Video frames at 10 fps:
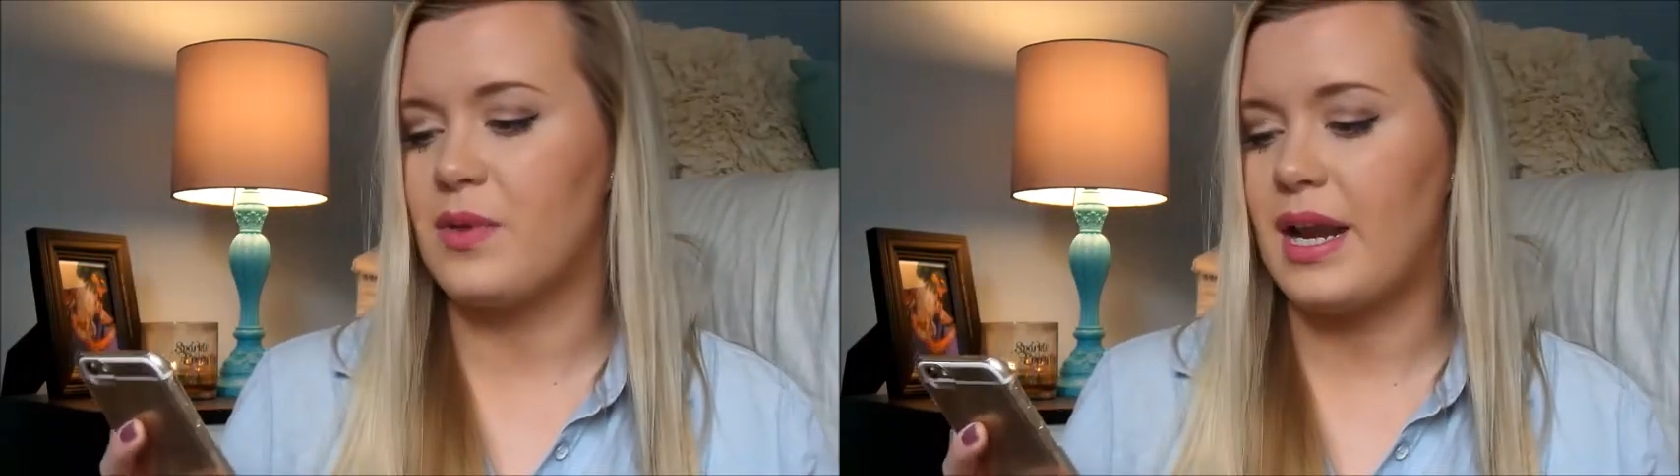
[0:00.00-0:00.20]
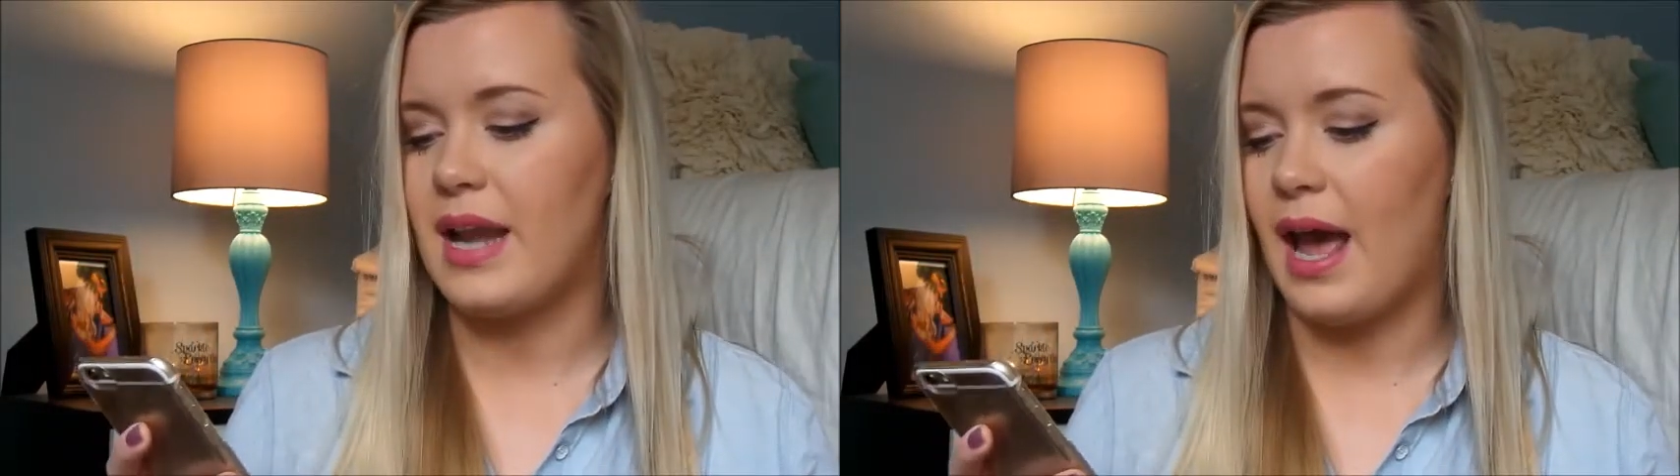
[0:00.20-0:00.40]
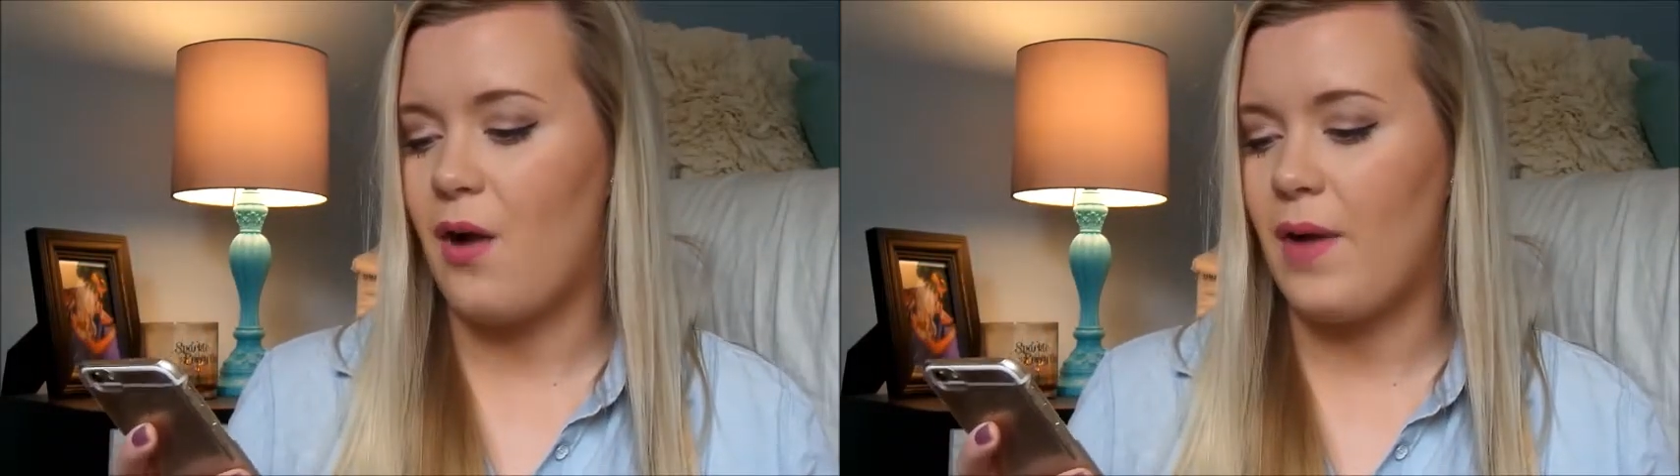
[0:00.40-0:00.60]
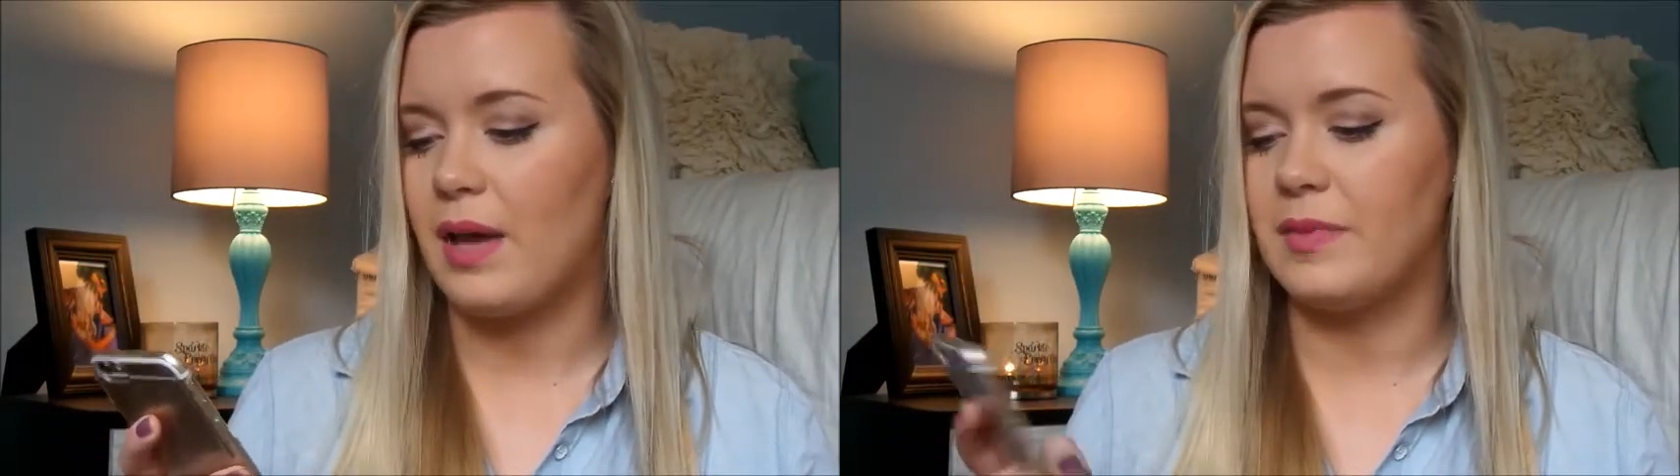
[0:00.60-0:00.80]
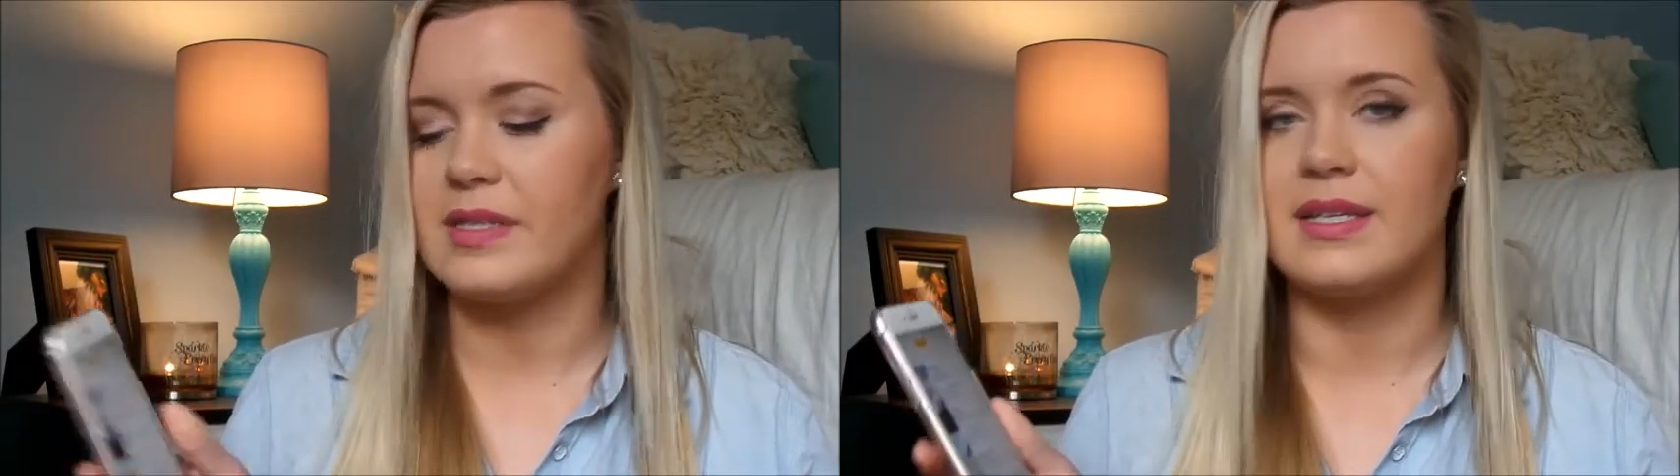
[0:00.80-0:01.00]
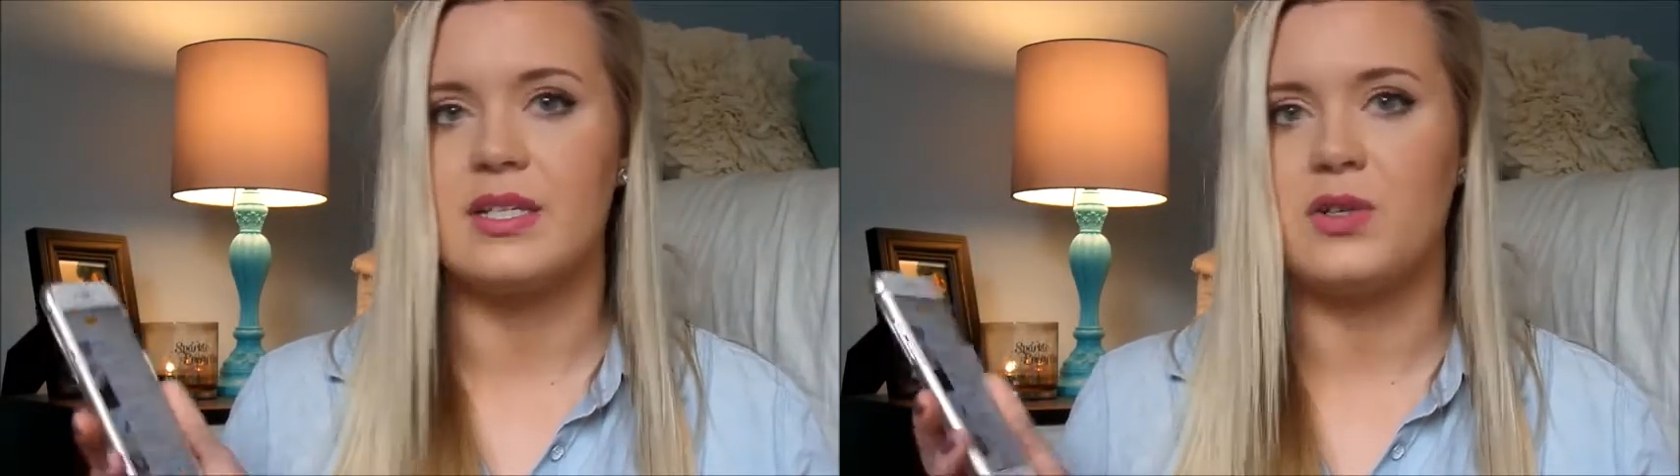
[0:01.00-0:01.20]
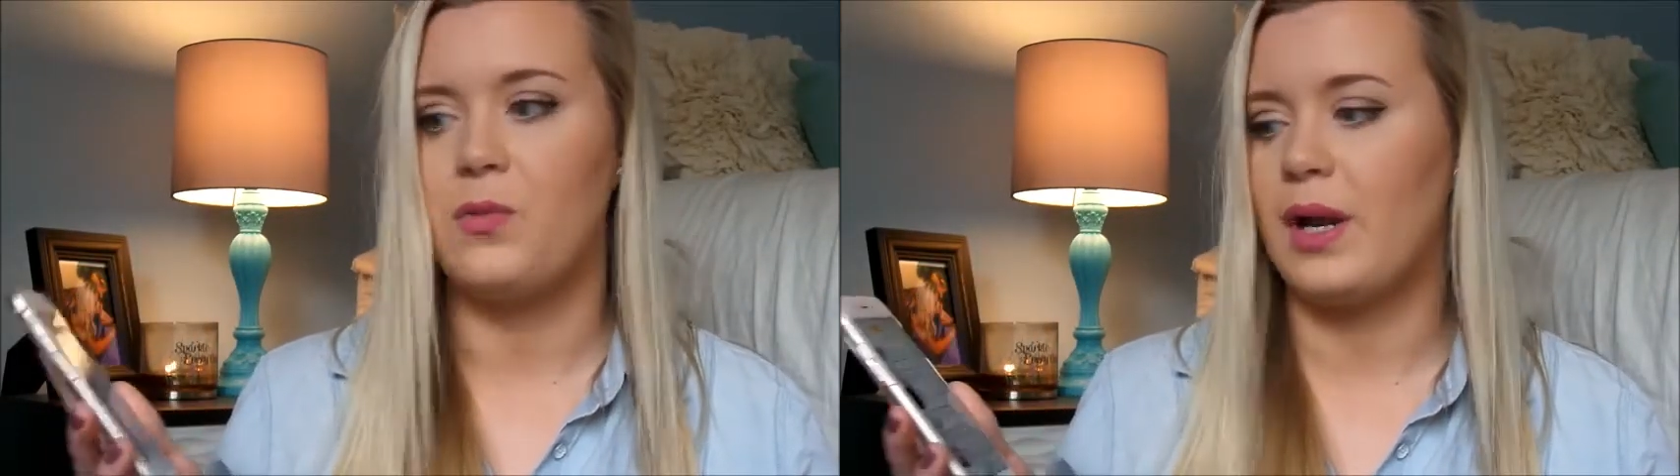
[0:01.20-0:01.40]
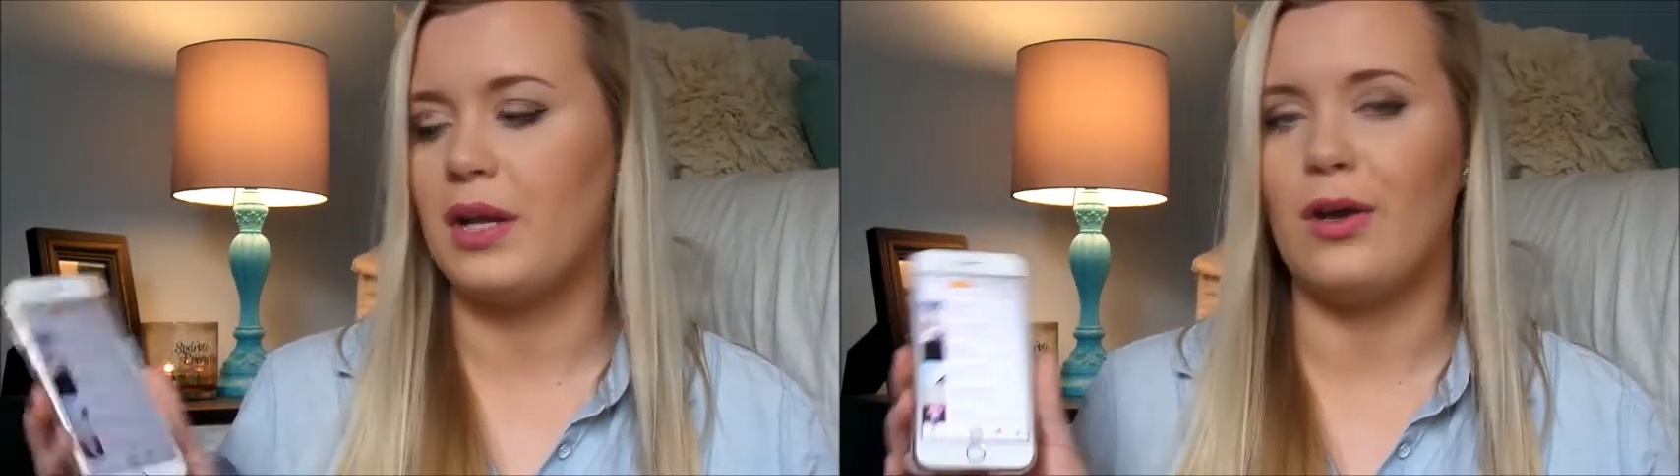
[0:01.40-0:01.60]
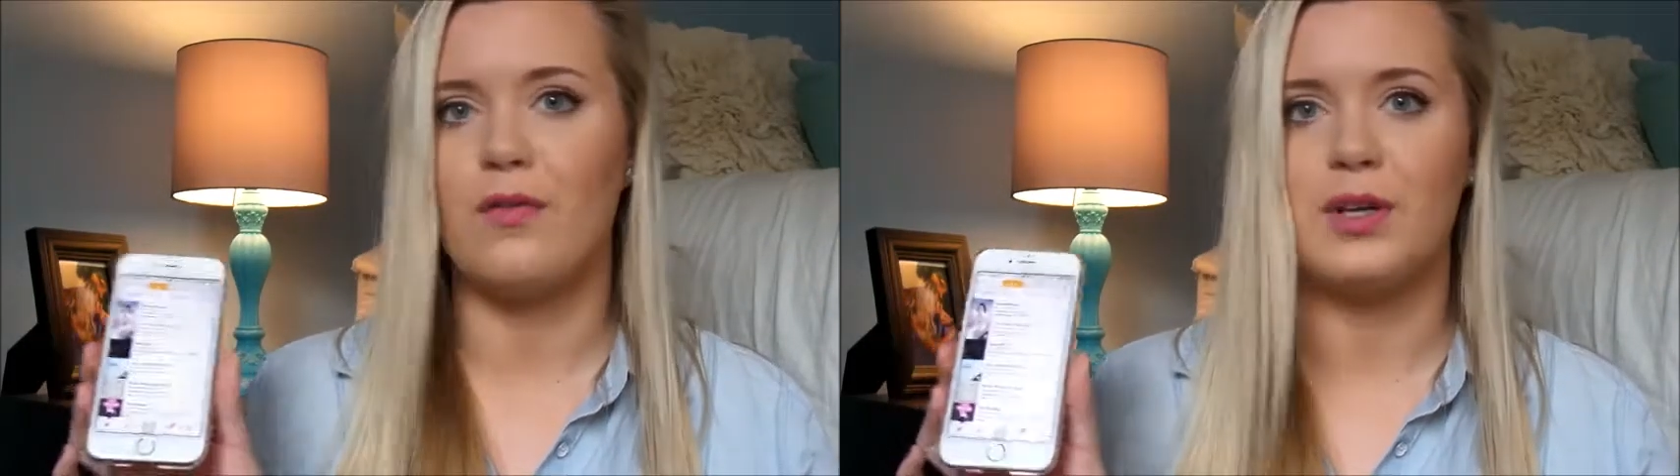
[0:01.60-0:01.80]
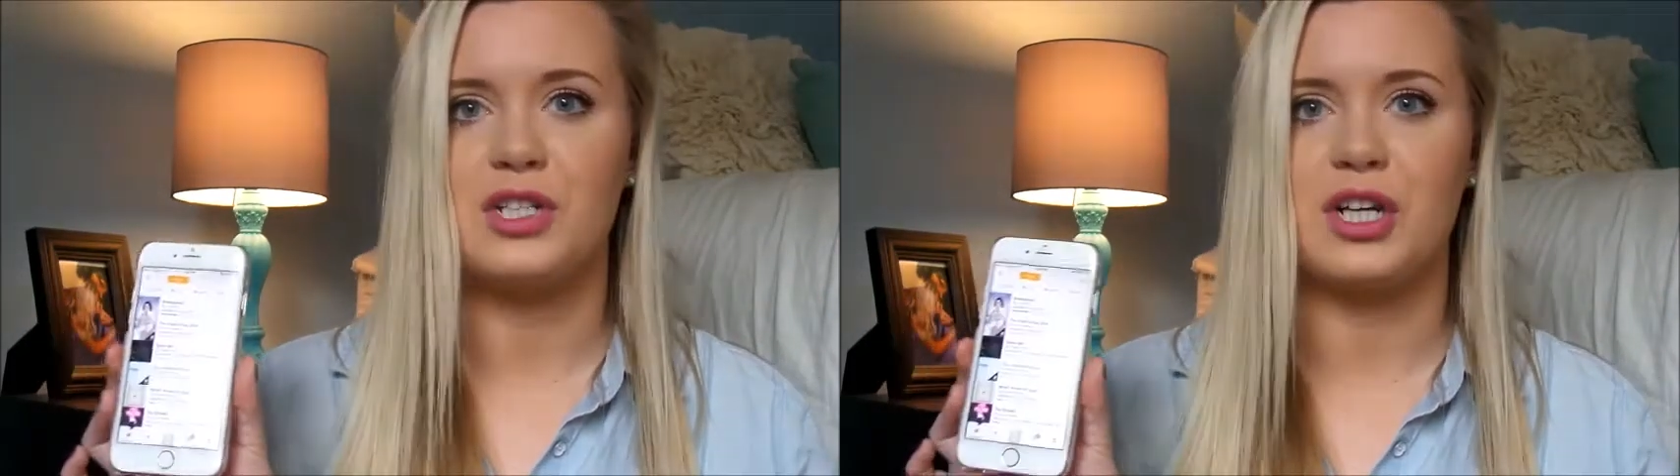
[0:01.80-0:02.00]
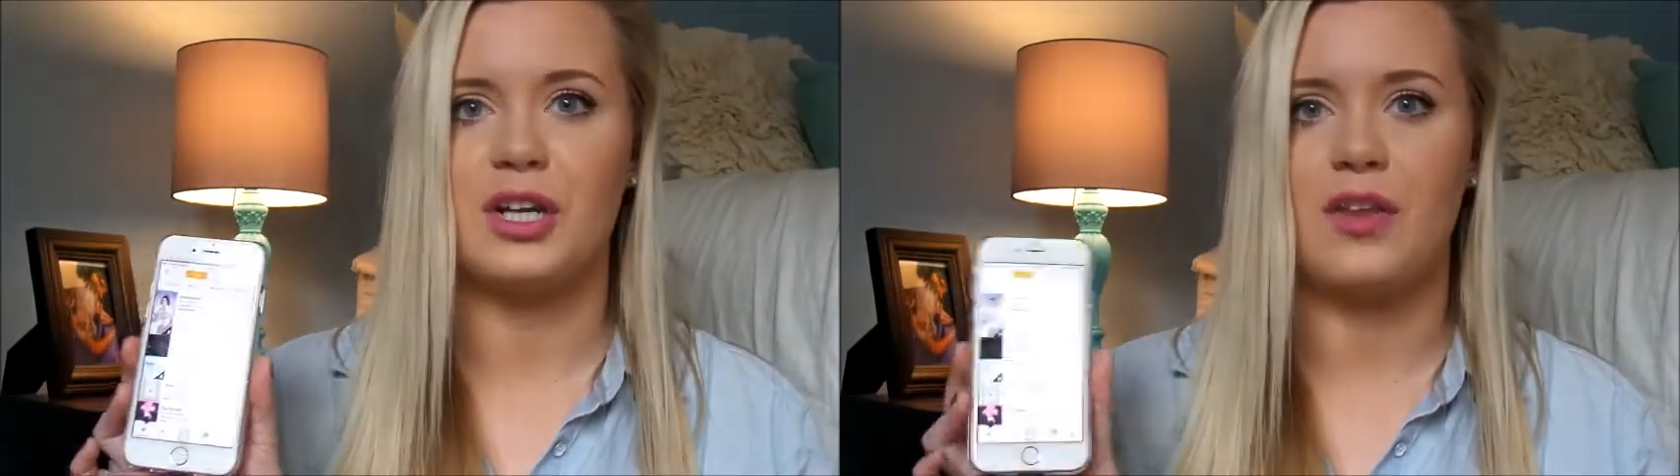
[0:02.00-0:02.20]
Right now I'm listening to What I Know for Sure,